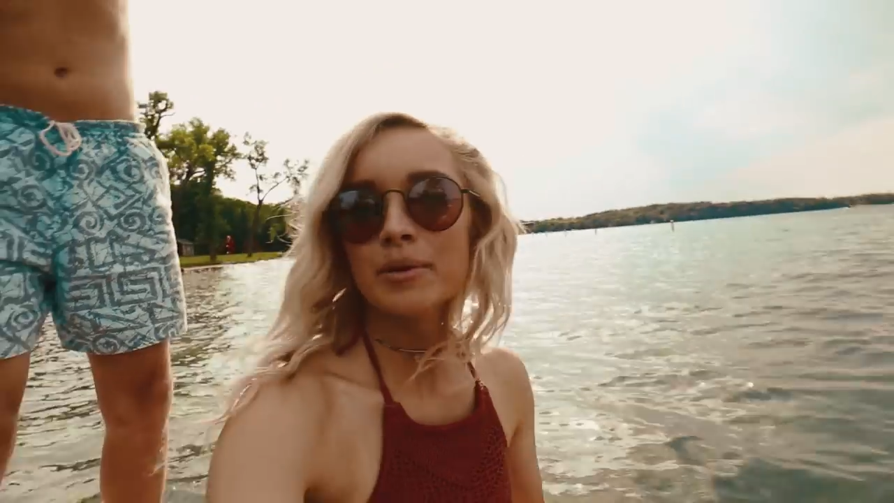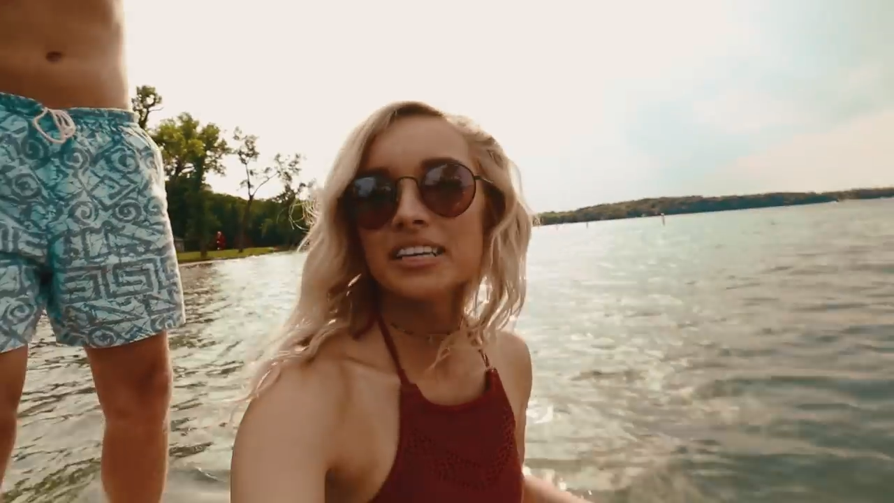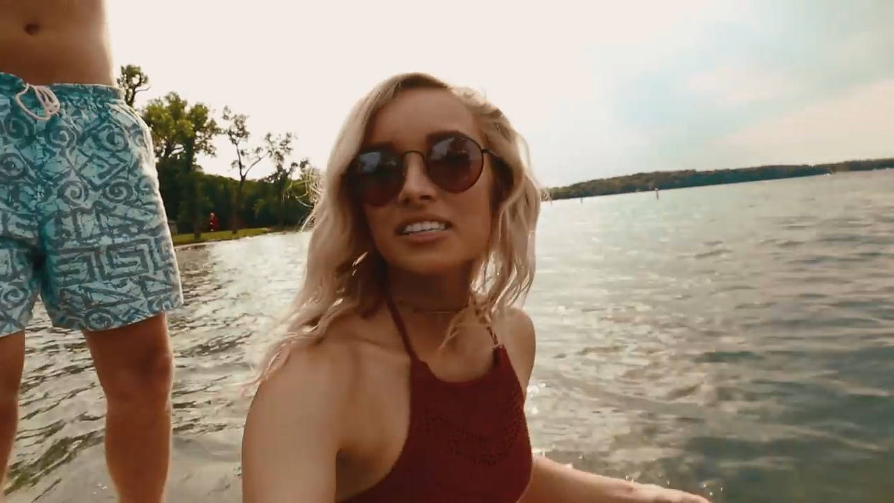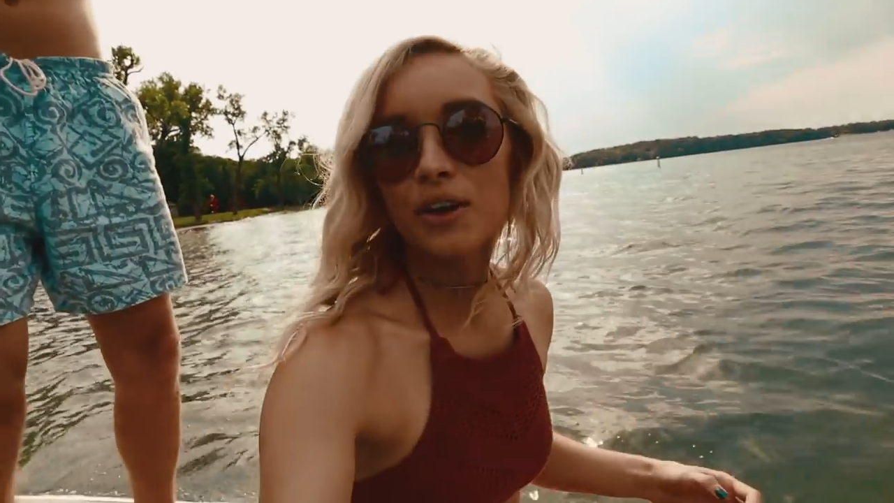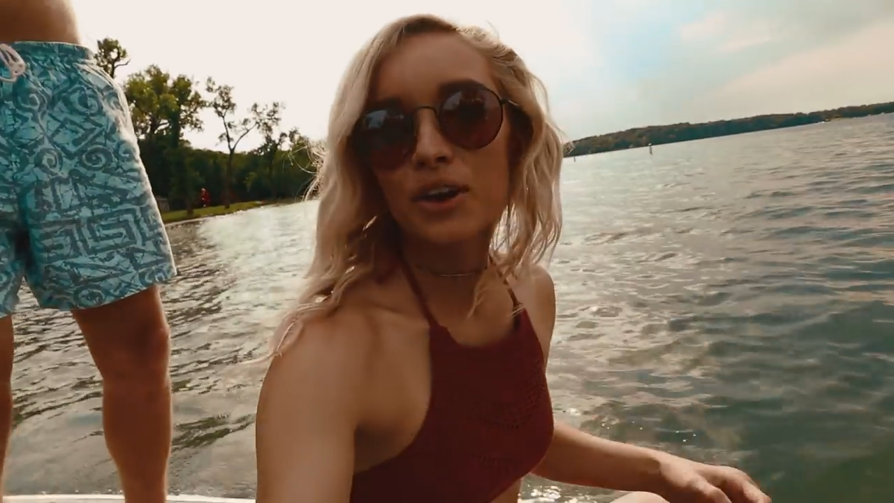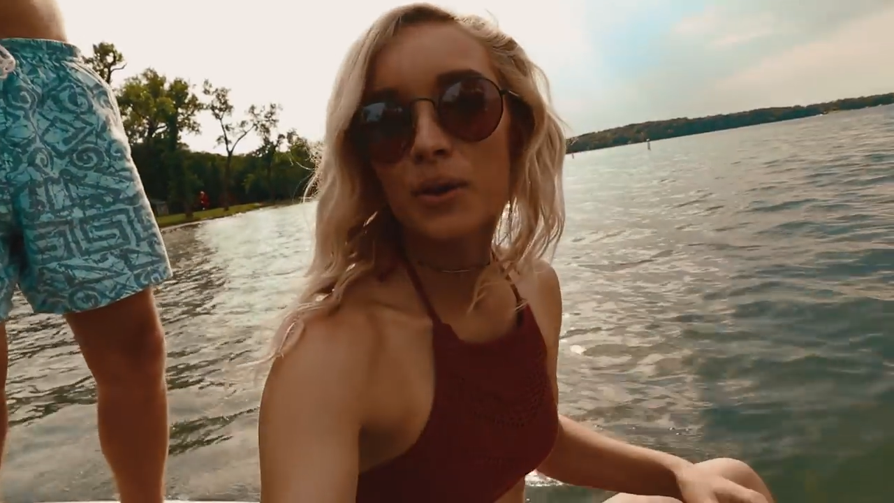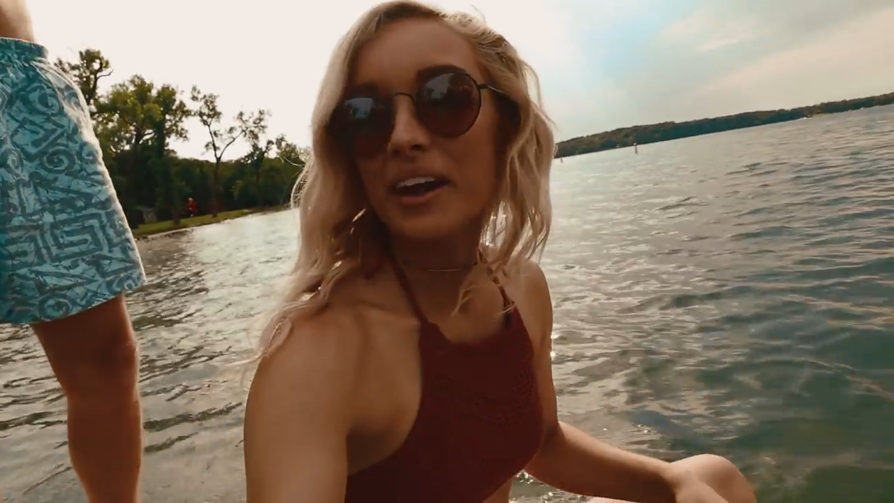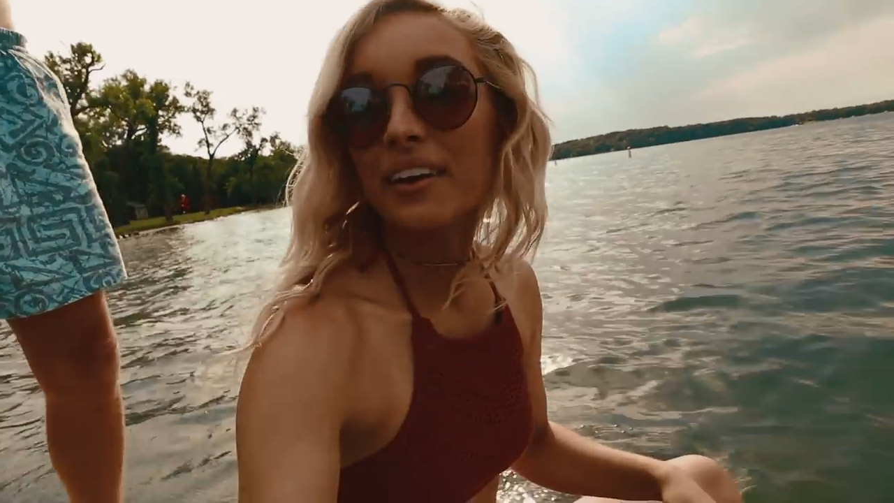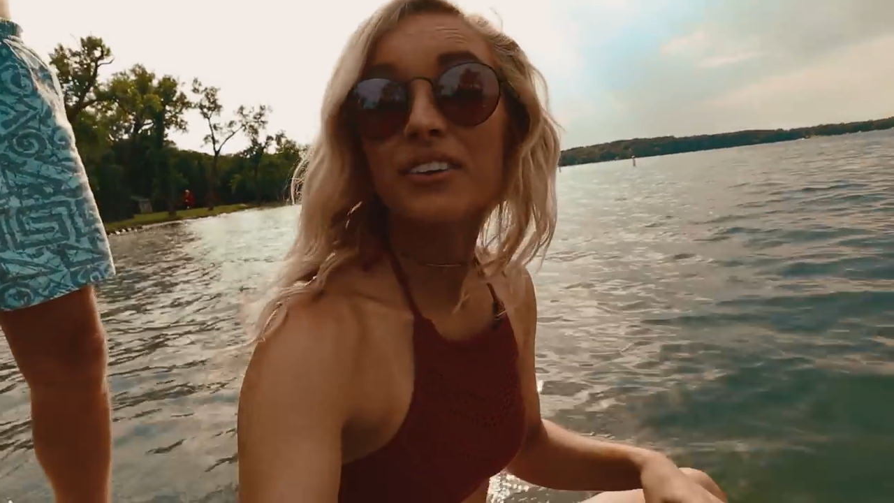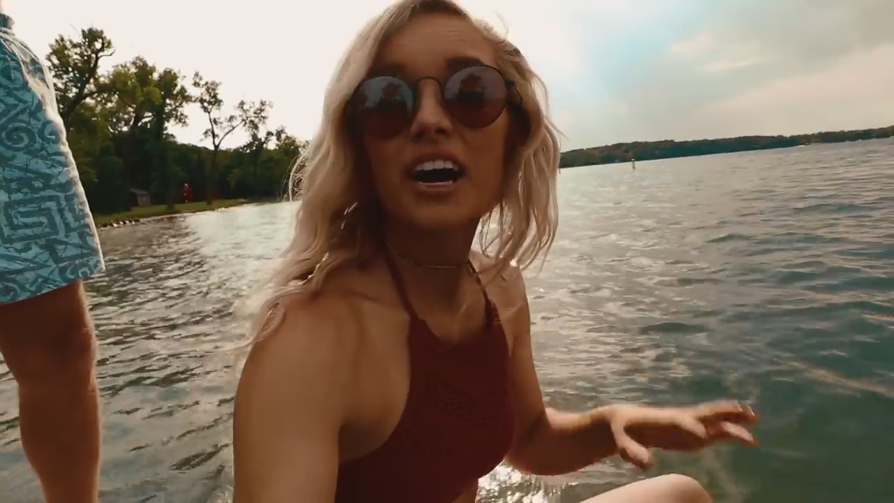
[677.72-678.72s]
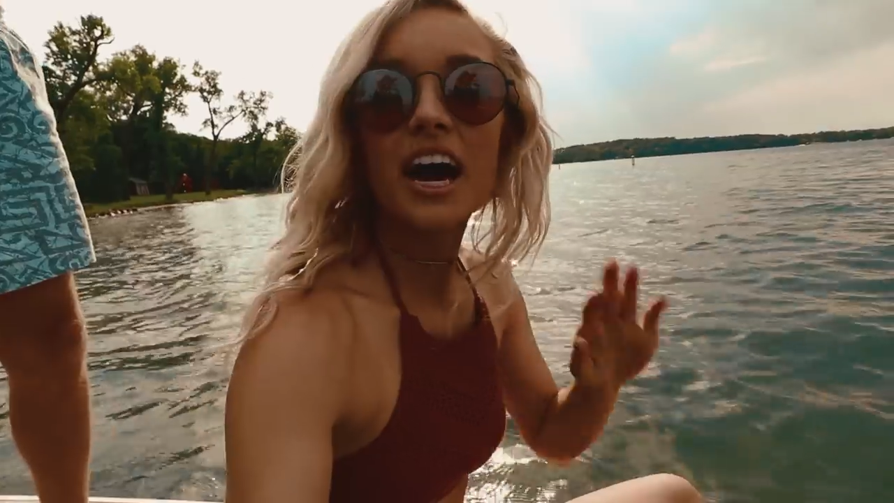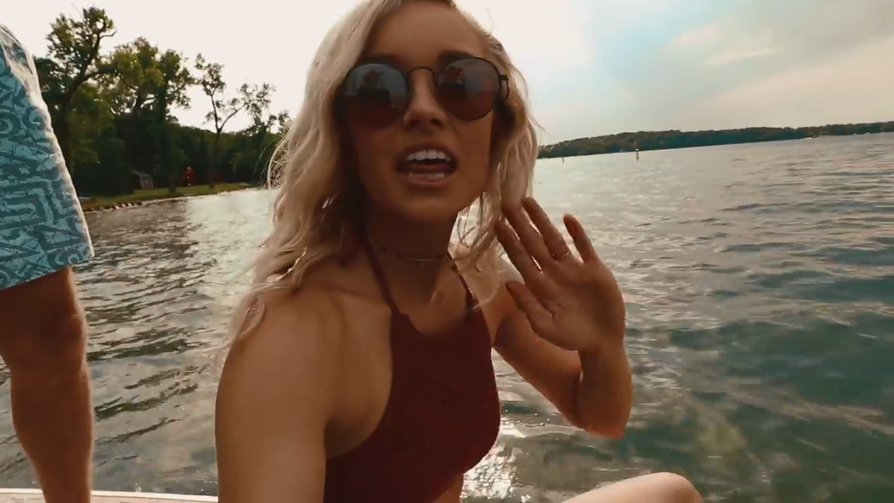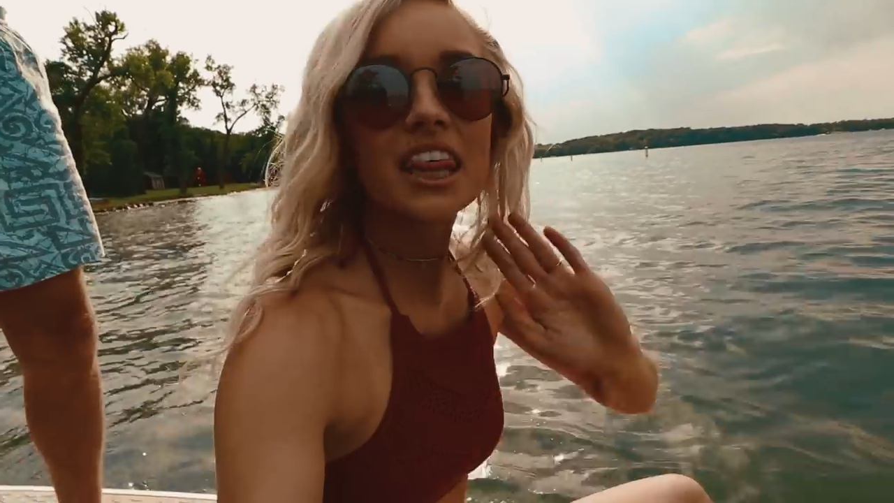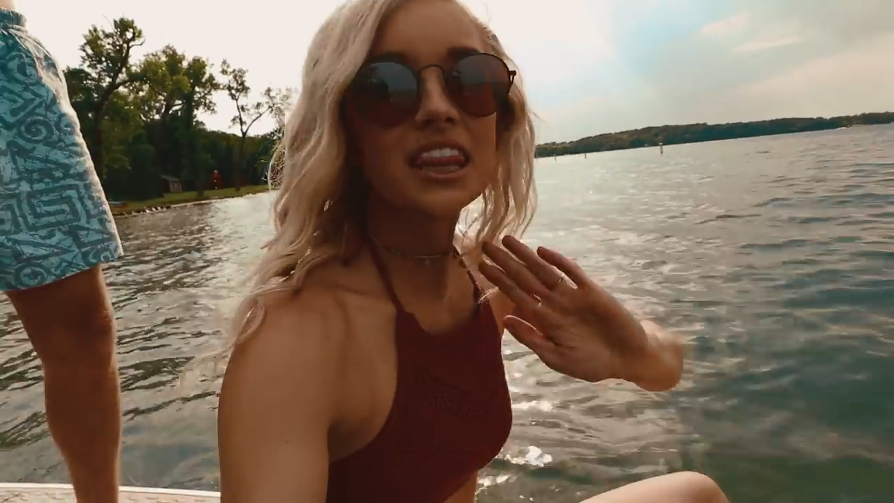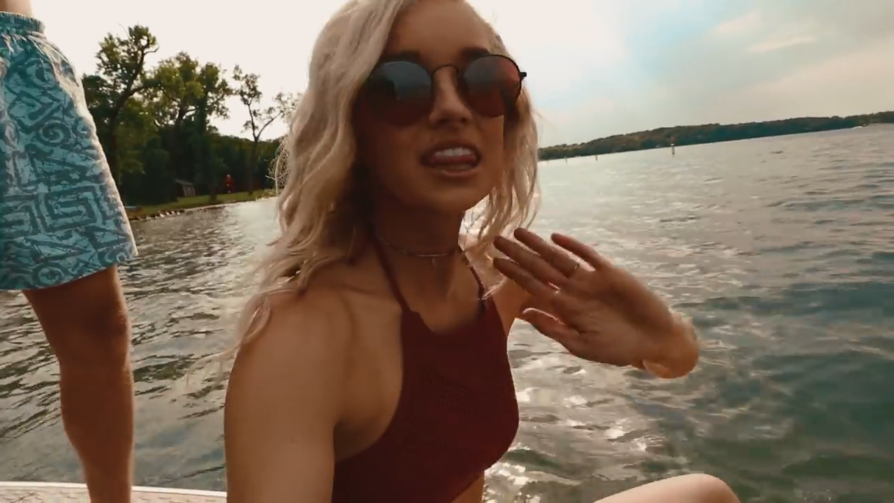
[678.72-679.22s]
in Minnesota, we have
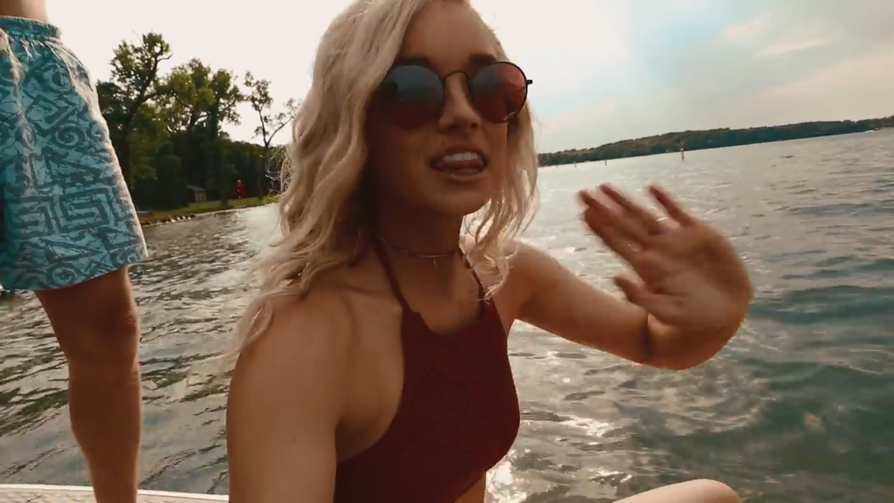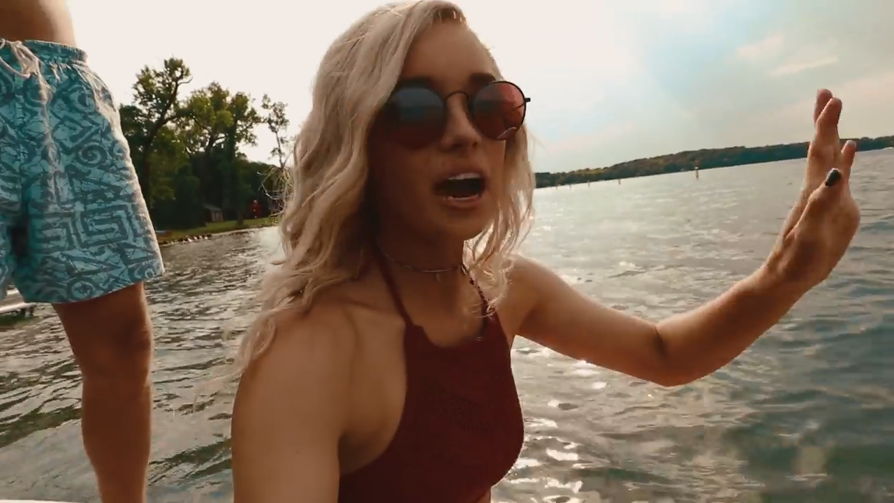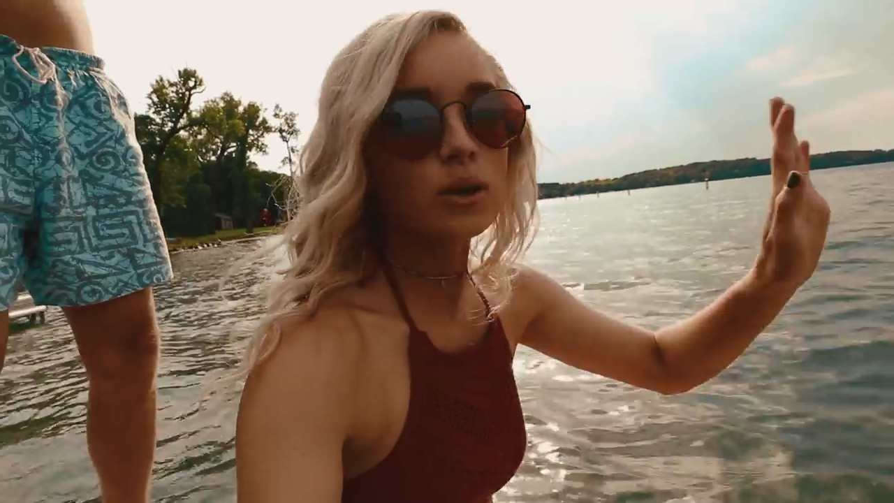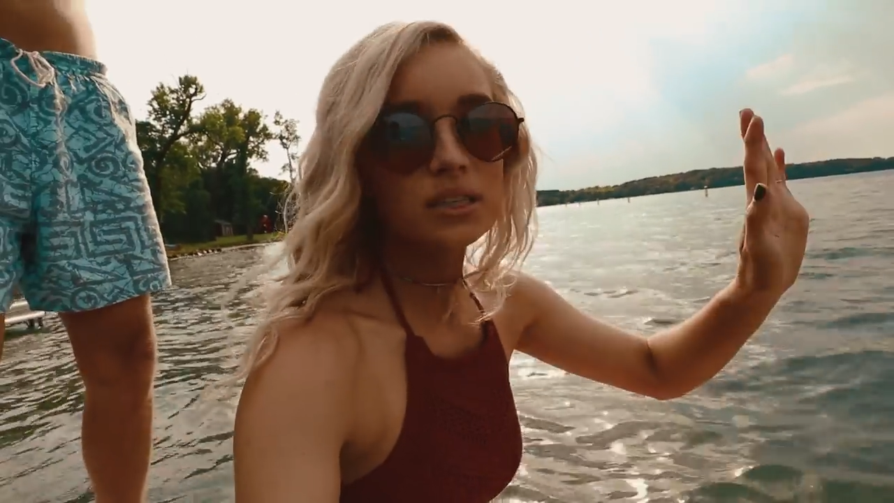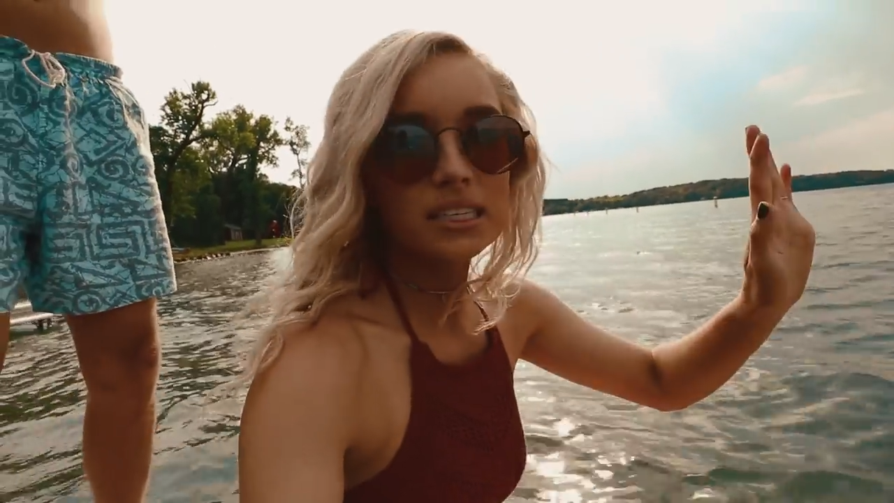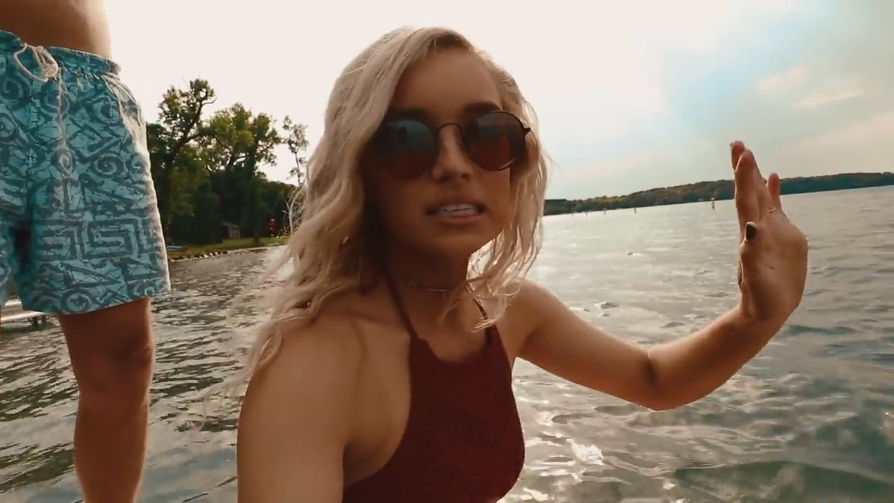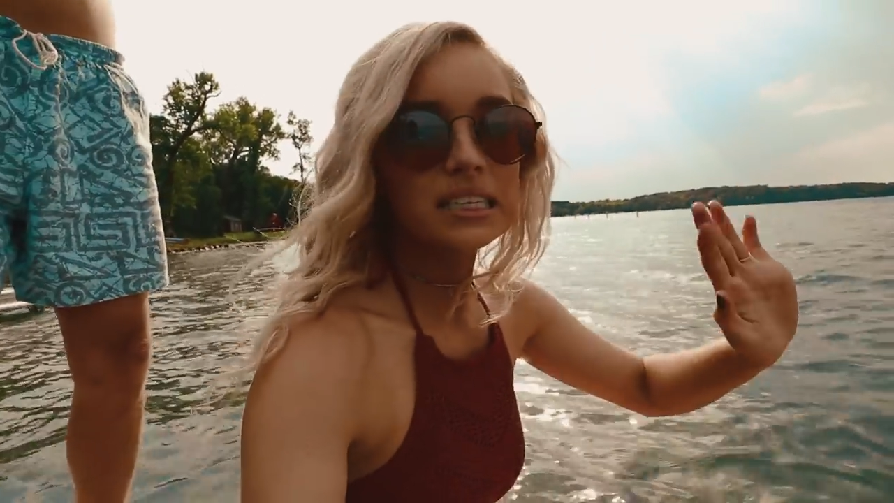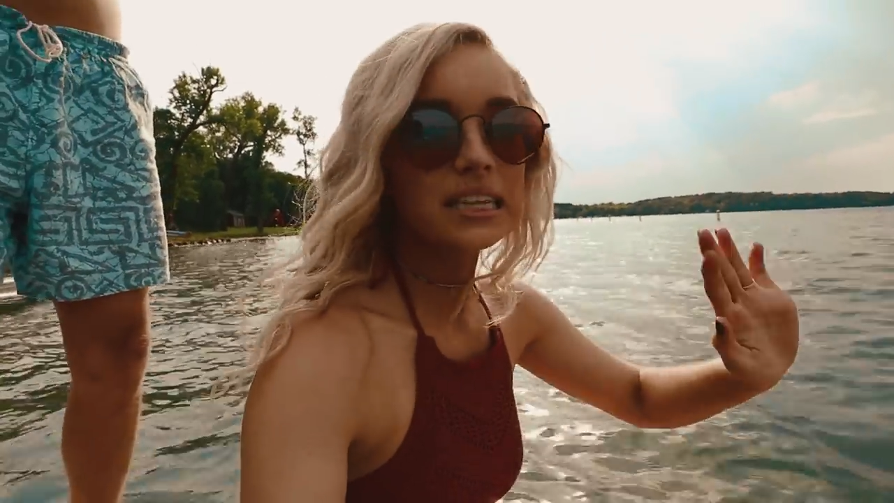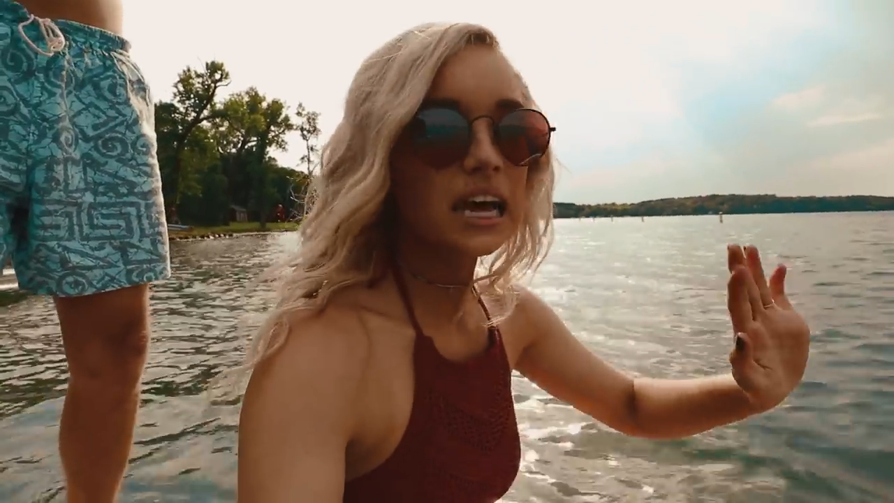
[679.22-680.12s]
thousands and